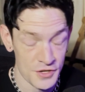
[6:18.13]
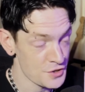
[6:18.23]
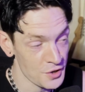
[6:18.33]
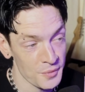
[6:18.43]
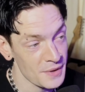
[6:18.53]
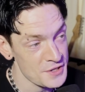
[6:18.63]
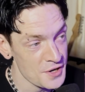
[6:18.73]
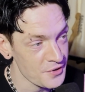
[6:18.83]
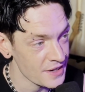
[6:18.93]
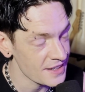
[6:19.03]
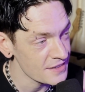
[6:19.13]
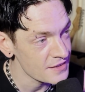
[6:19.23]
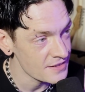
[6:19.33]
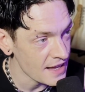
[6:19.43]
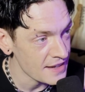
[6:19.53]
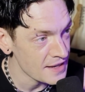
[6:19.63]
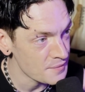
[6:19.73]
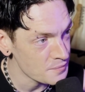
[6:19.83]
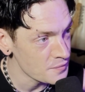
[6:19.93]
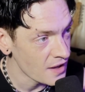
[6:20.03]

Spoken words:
shot my shot really, and sent him